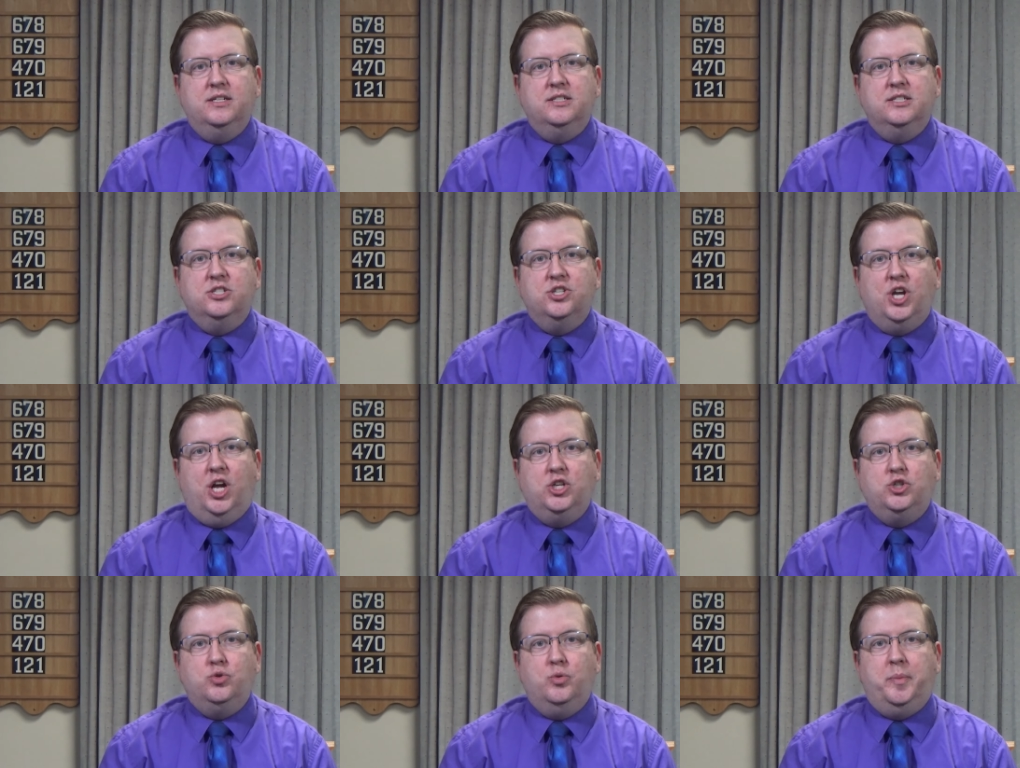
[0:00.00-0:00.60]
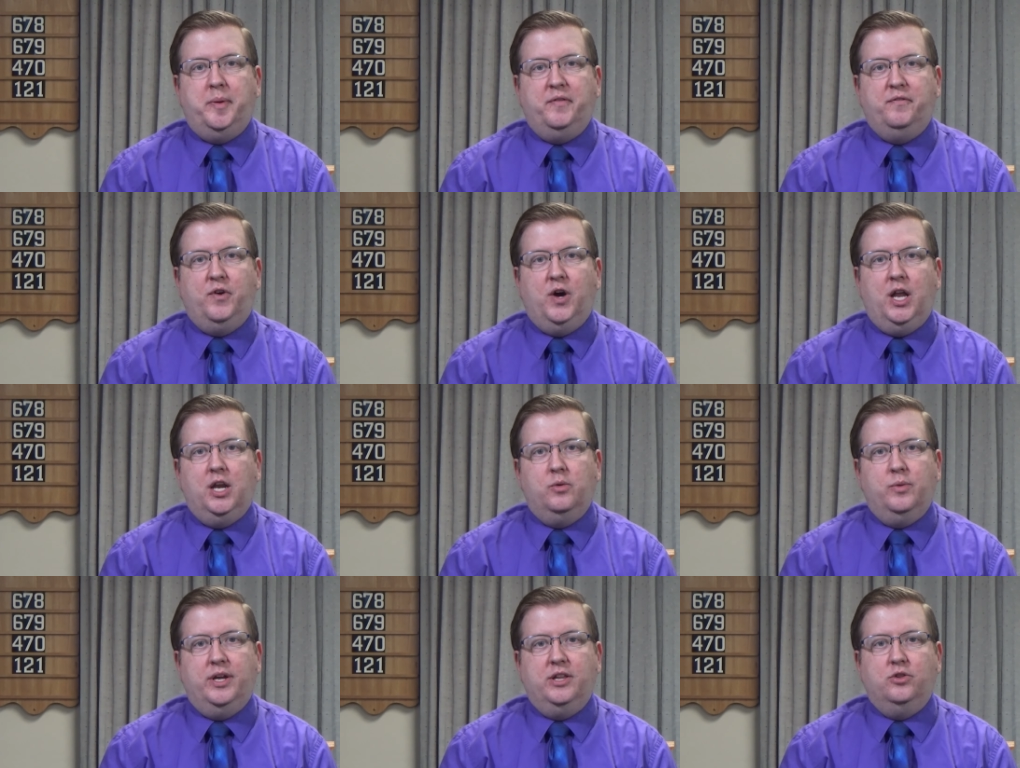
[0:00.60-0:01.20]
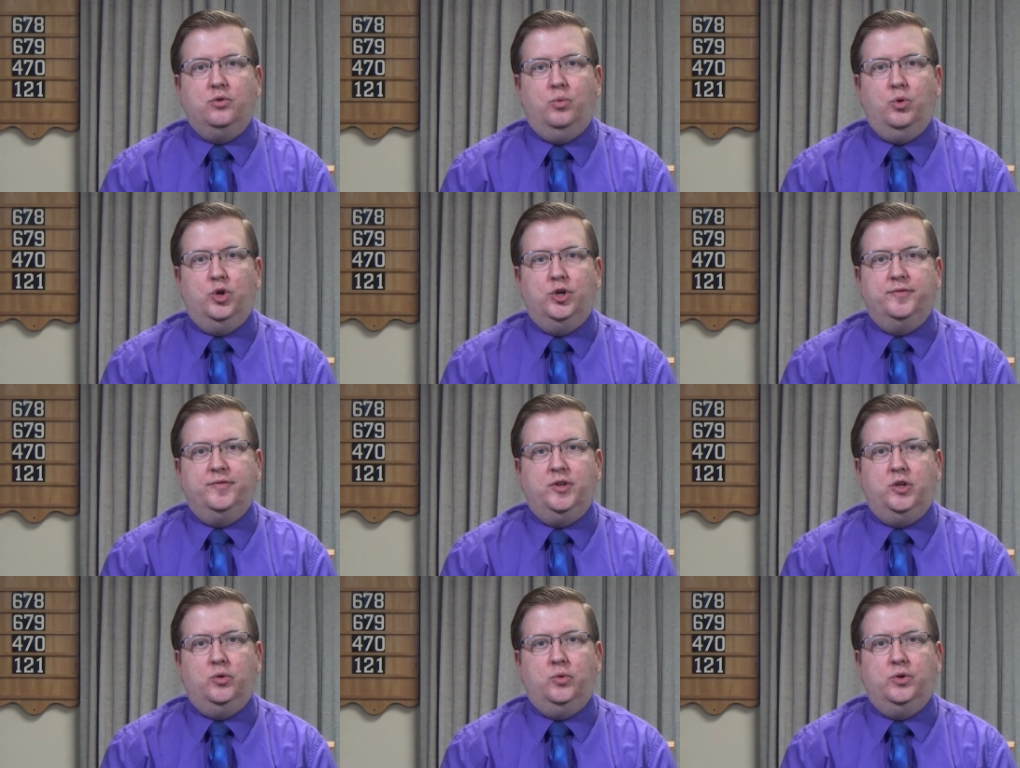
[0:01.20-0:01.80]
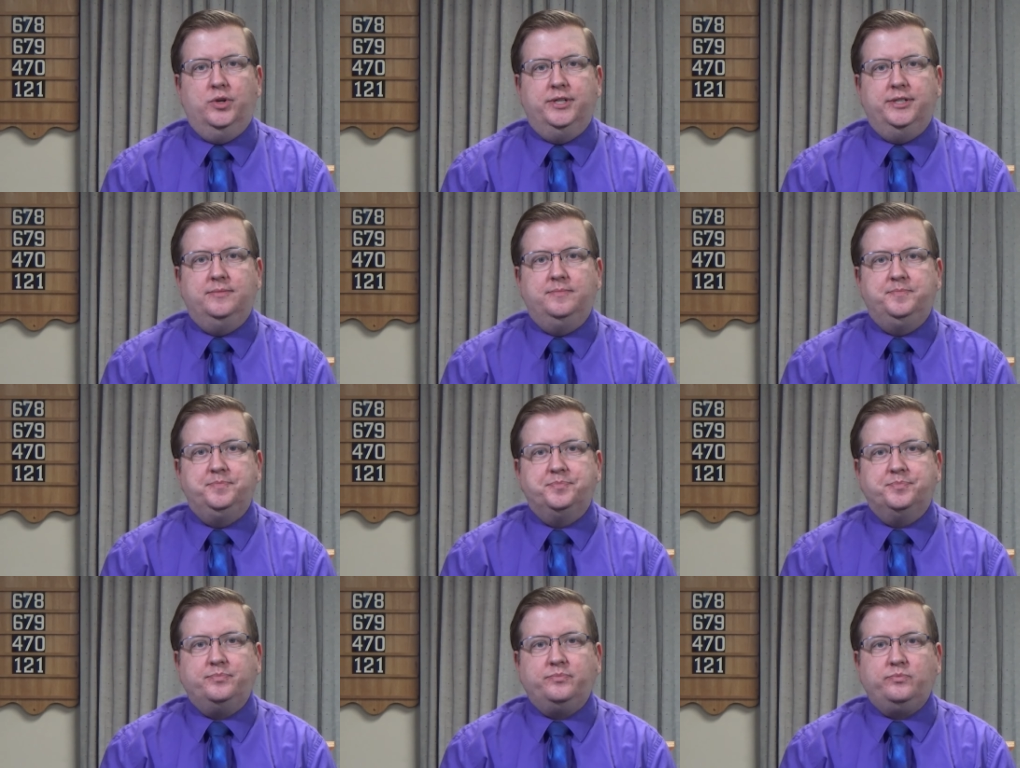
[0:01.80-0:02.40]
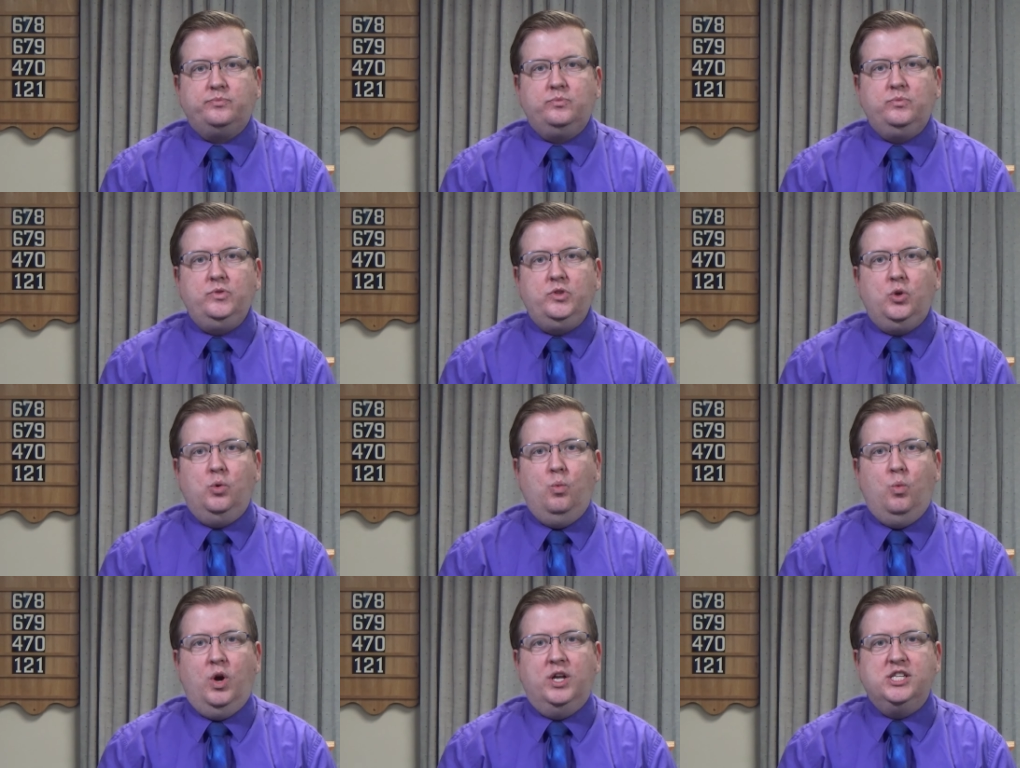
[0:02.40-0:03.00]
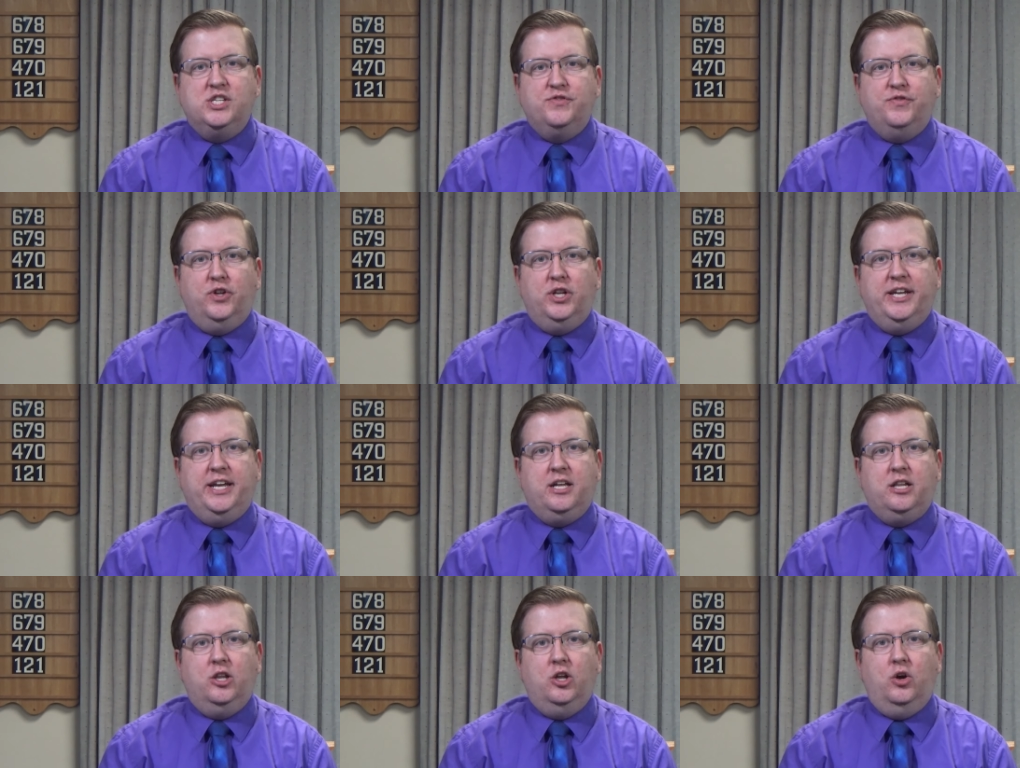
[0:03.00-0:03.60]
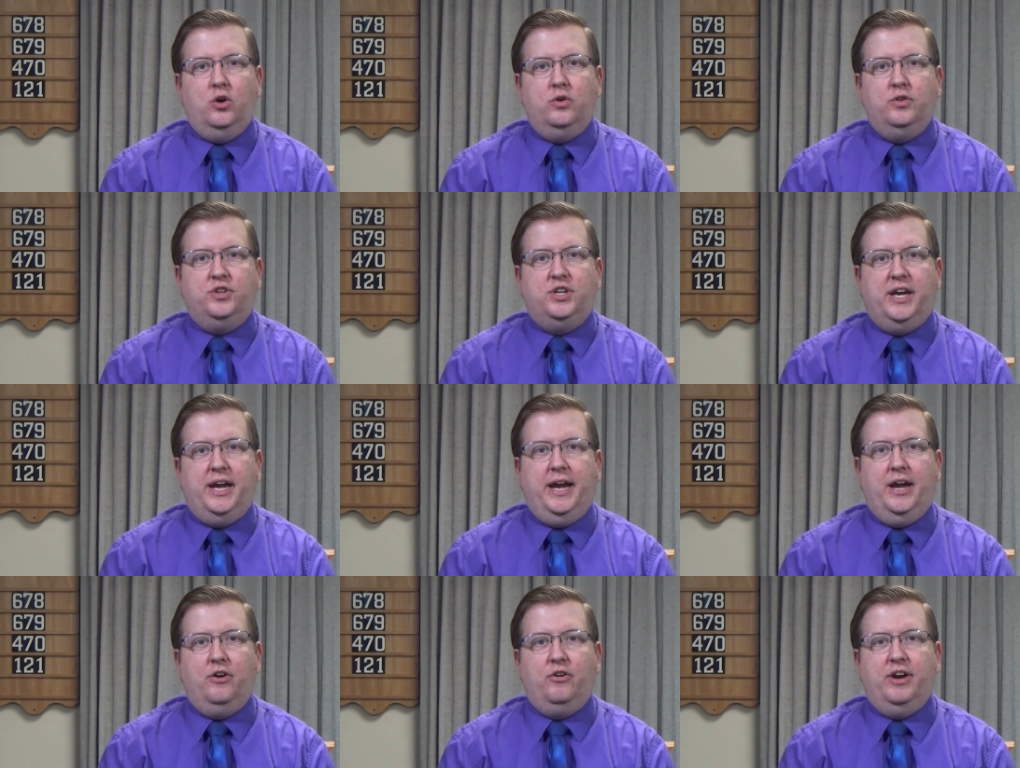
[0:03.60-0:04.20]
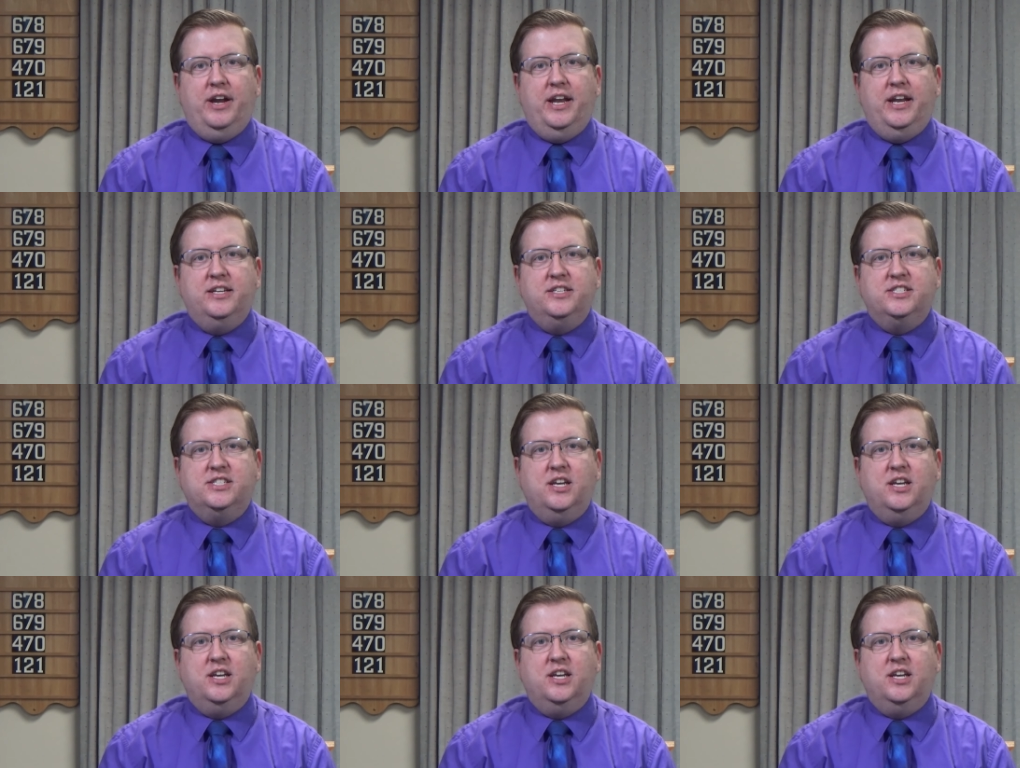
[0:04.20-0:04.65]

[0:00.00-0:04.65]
such would be following the word of the Lord. Once fully clothed, Aaron and his